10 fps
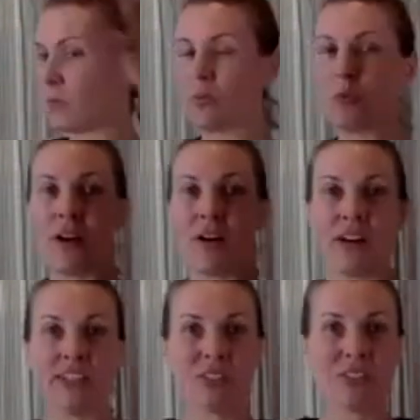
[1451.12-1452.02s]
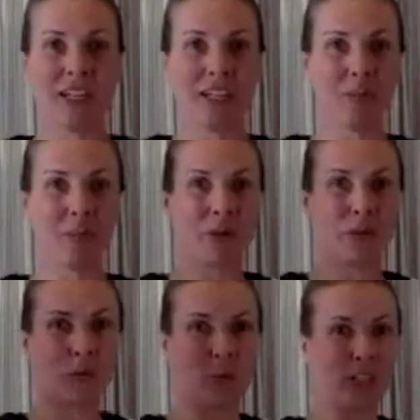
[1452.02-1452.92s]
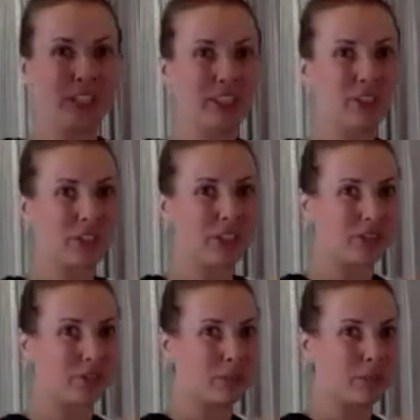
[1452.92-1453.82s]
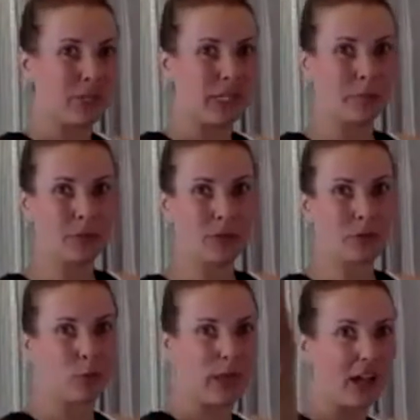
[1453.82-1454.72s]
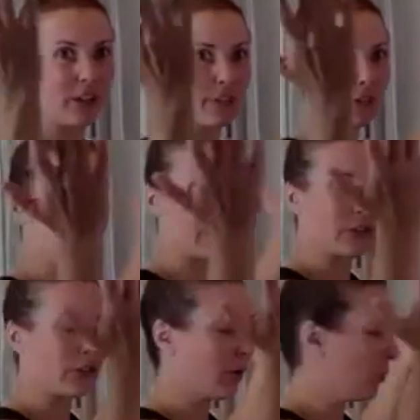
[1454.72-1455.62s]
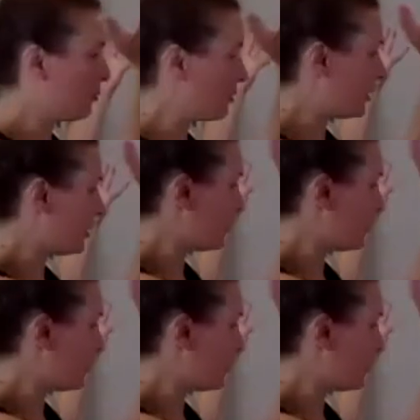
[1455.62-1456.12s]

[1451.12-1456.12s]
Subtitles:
wow, I just gained about 3 inches of being able to go back further. Hopefully you've